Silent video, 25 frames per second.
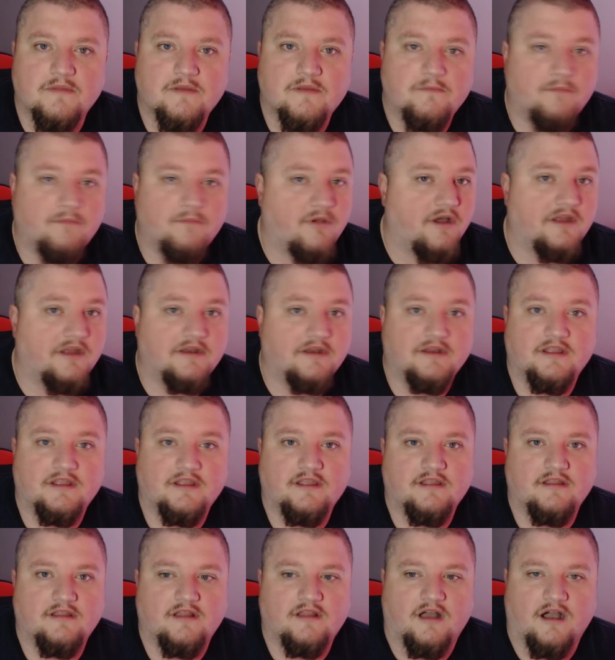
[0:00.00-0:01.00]
But
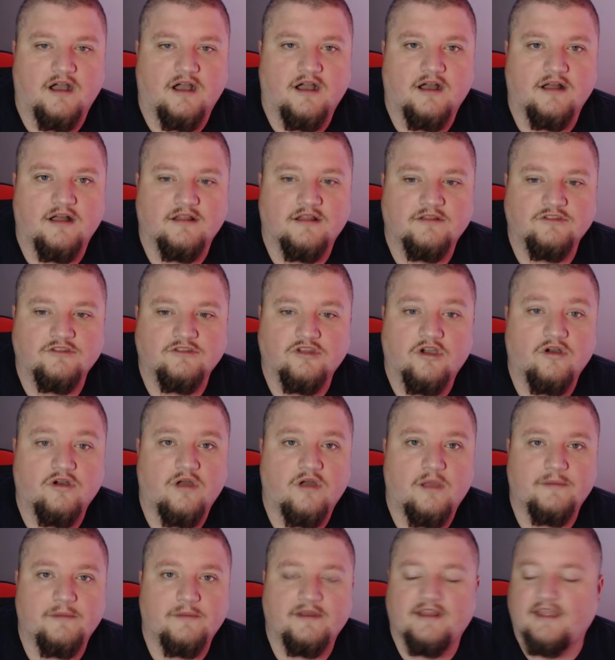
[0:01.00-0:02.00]
no,
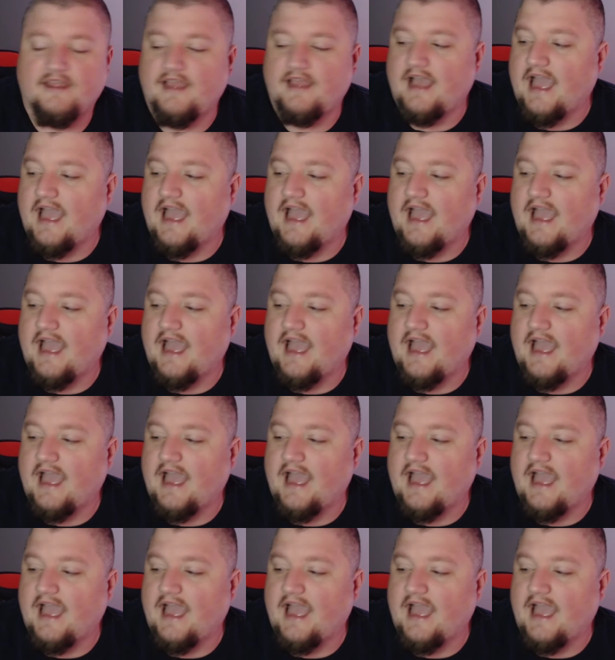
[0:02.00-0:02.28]
I mean,